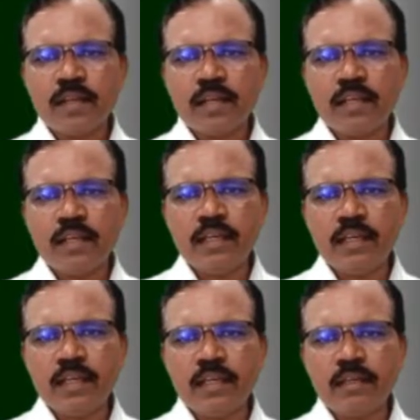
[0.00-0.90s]

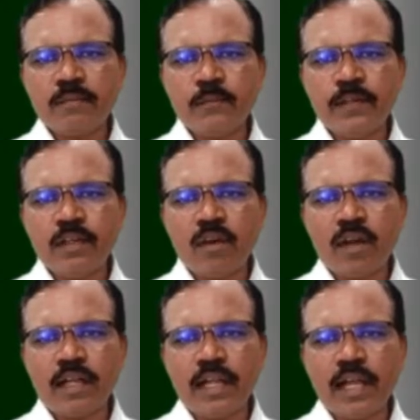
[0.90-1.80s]
here if we draw
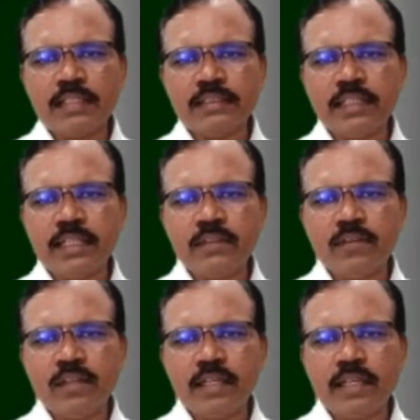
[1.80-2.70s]
tangent, you
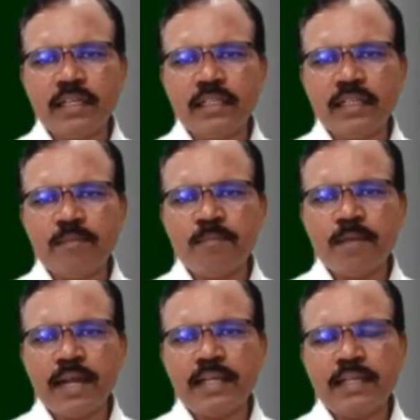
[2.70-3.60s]
will get df
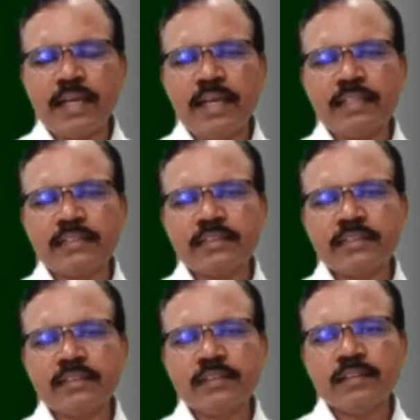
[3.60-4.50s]
by dx,
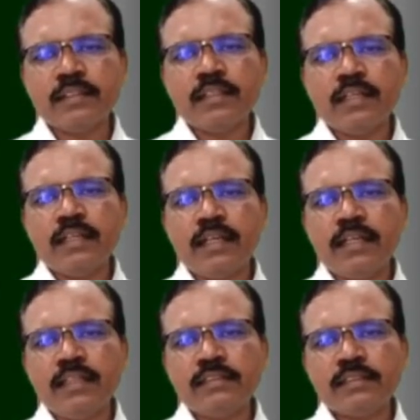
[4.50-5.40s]
it
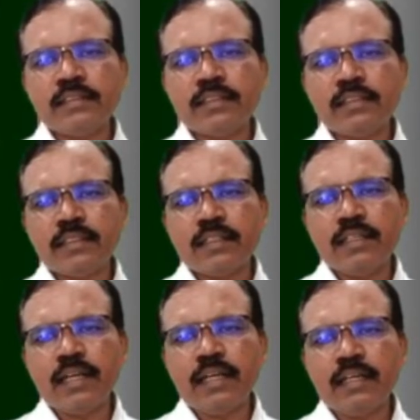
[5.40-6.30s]
is
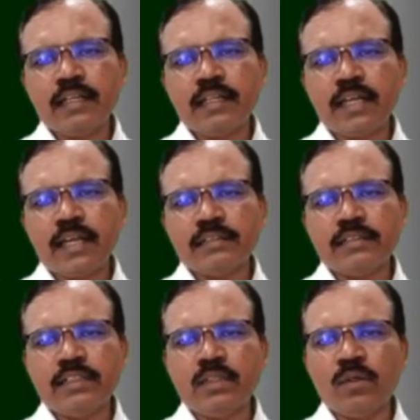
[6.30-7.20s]
greater than
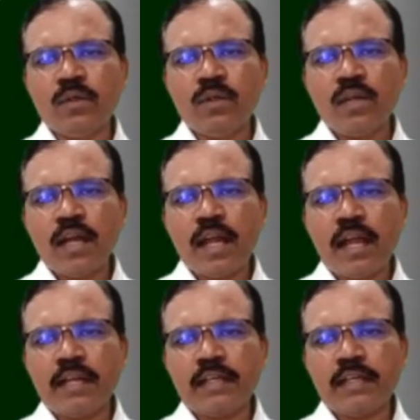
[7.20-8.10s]
0,
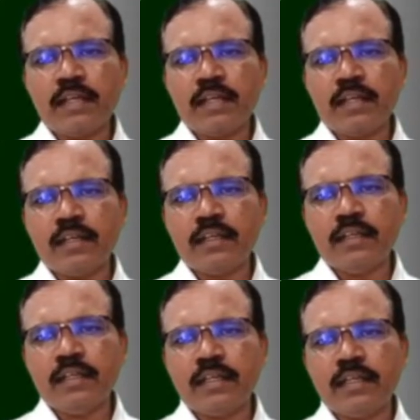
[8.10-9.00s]
and
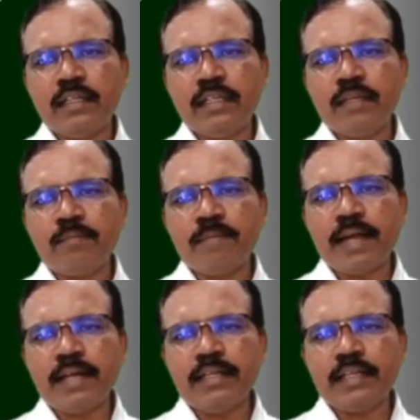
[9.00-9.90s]
here df
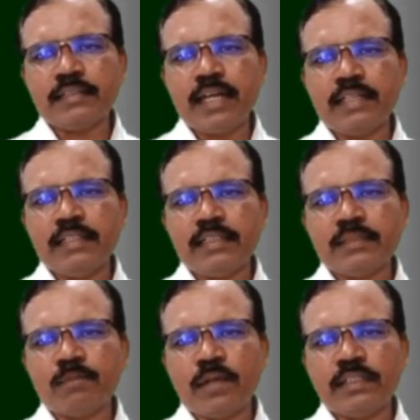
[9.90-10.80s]
by dx at this
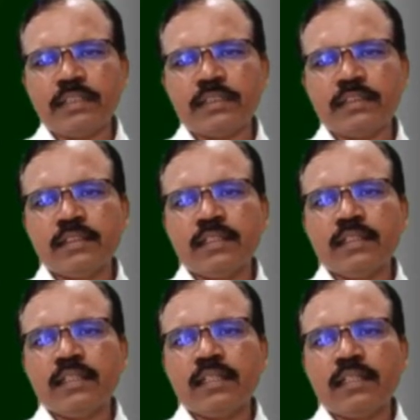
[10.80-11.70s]
point,
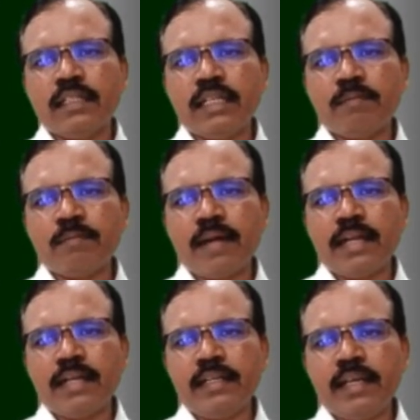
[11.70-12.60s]
df by
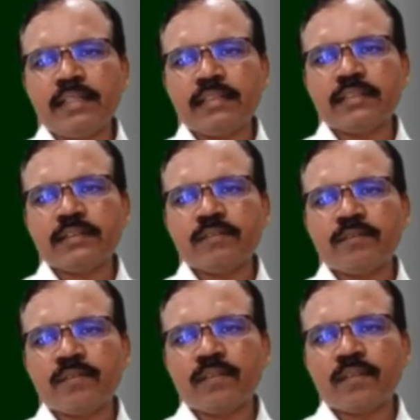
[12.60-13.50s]
dx,
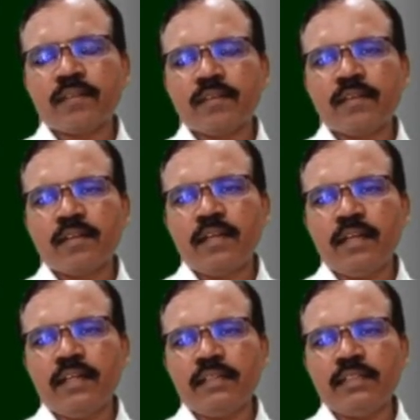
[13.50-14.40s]
it
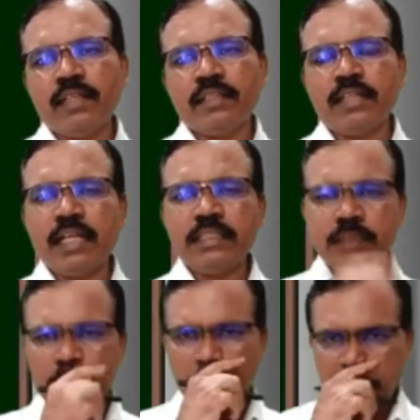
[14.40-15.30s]
is less than 0.